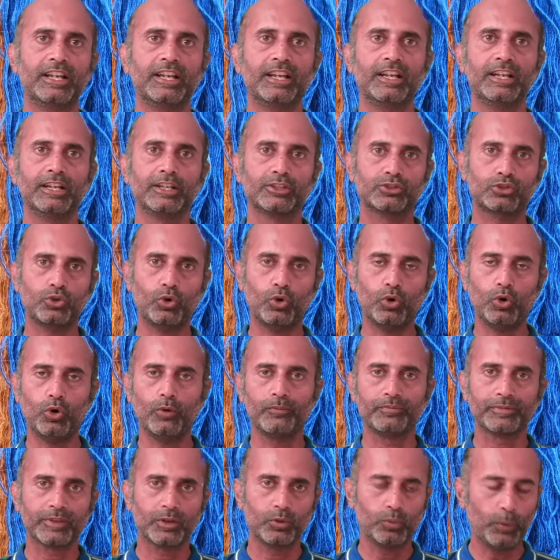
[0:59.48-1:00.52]

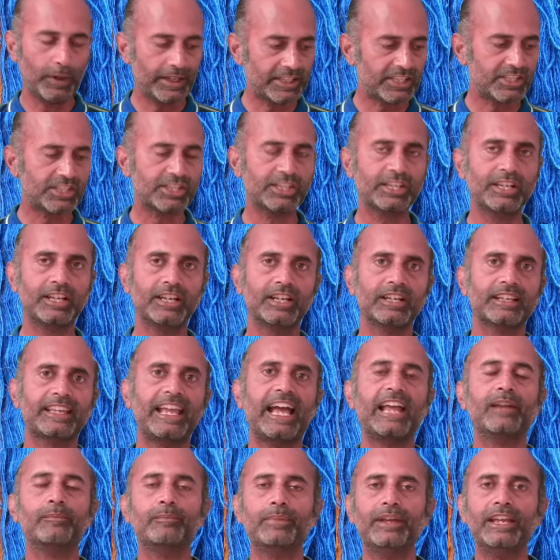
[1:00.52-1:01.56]
so which
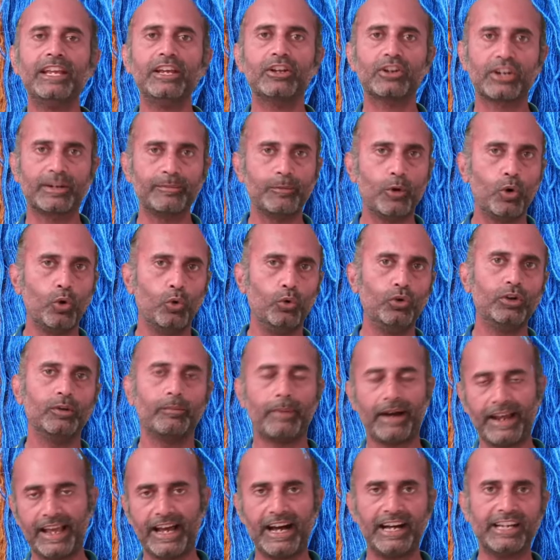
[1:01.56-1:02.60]
can be removed
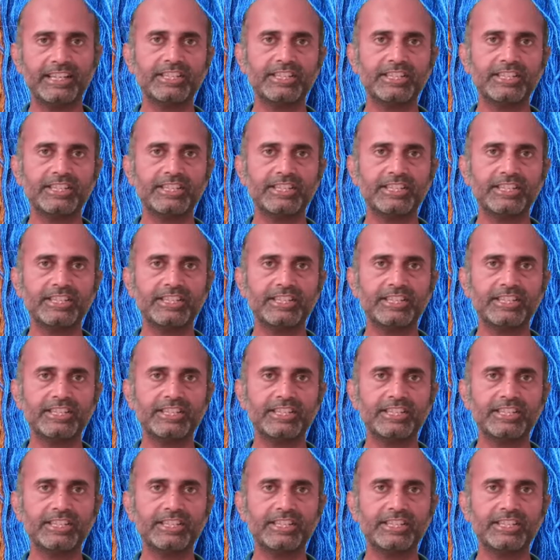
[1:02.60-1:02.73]
by us